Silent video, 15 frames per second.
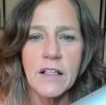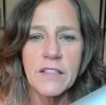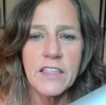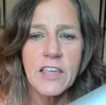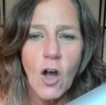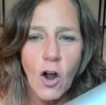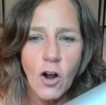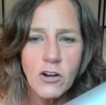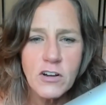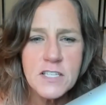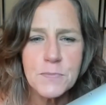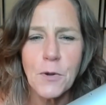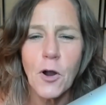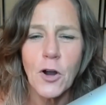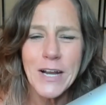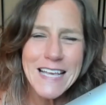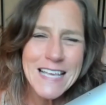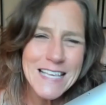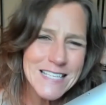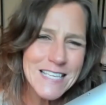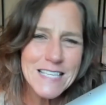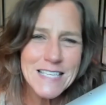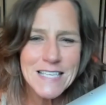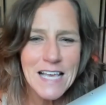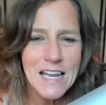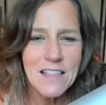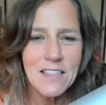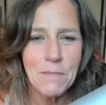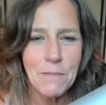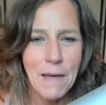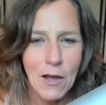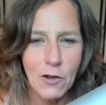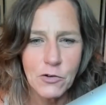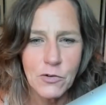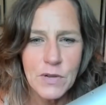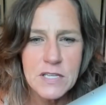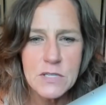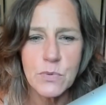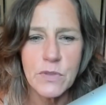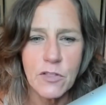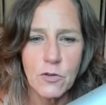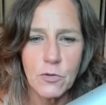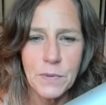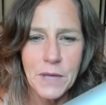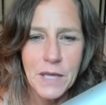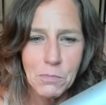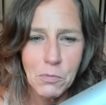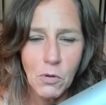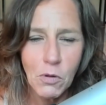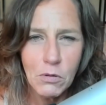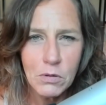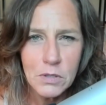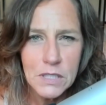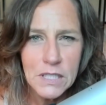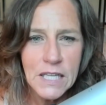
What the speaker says: The hardest part isn't setting the boundaries with other people.